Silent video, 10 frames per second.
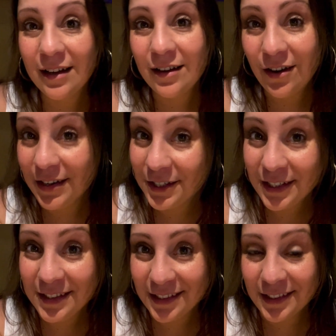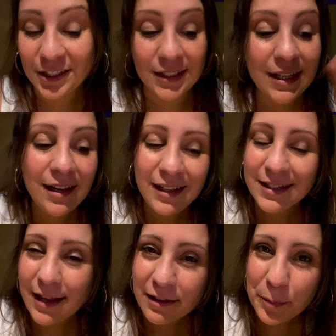Utterly delicious.
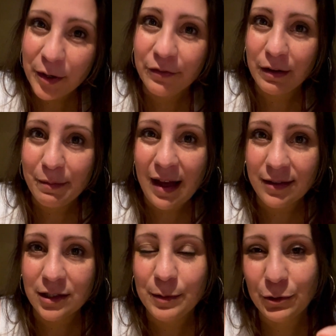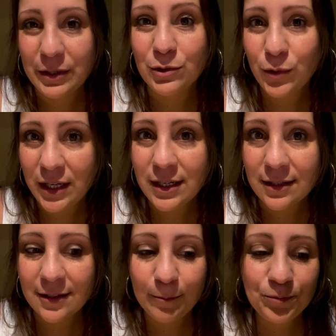It's like the perfect balance between
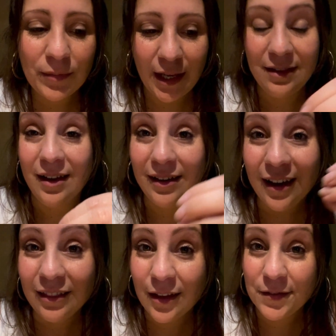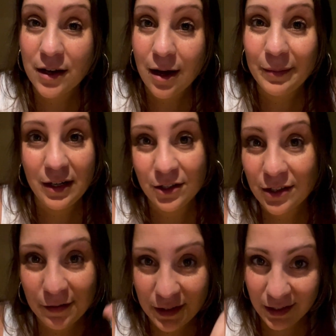sweetness. And then I love the combination
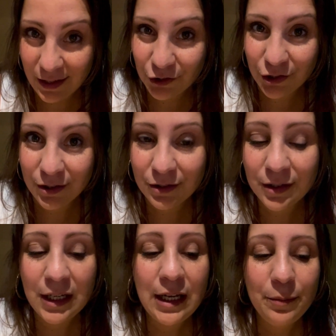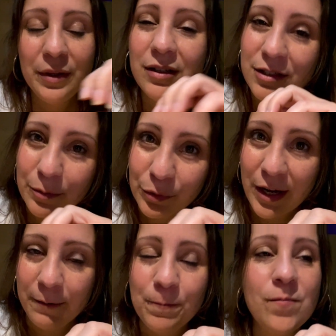of the textures because the
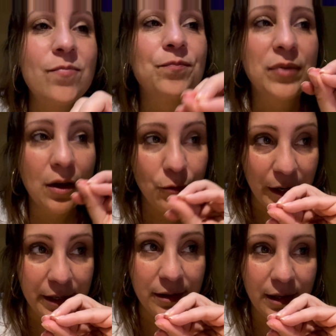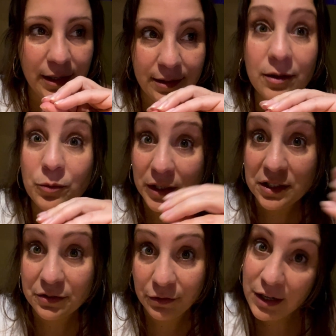bread, when
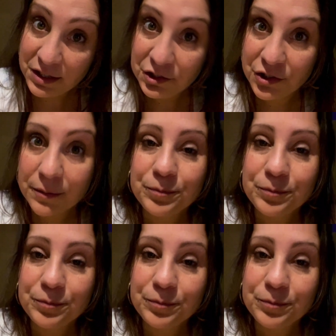it's fresh,